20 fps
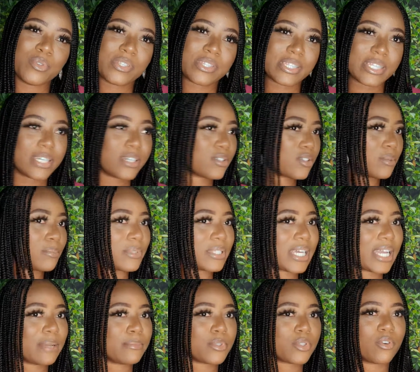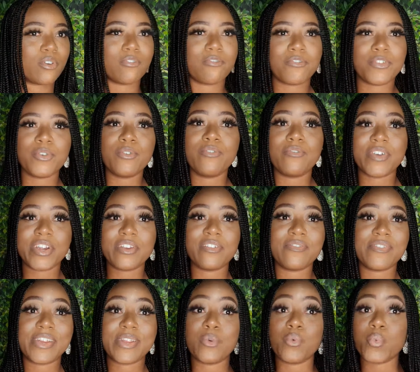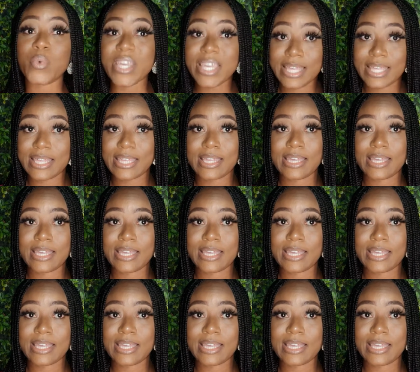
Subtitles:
sick sometimes or feel very, very weak.